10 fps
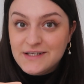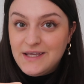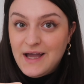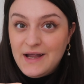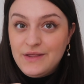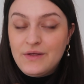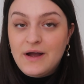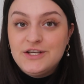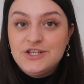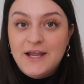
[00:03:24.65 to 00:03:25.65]
Yeah,
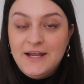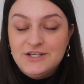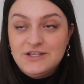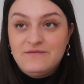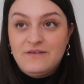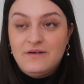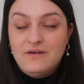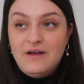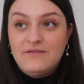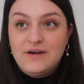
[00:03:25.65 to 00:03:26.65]
I change it
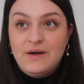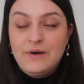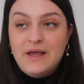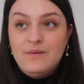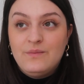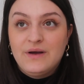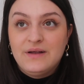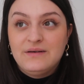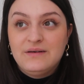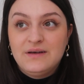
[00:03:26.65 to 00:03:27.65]
every now and again,
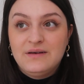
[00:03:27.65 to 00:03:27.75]
but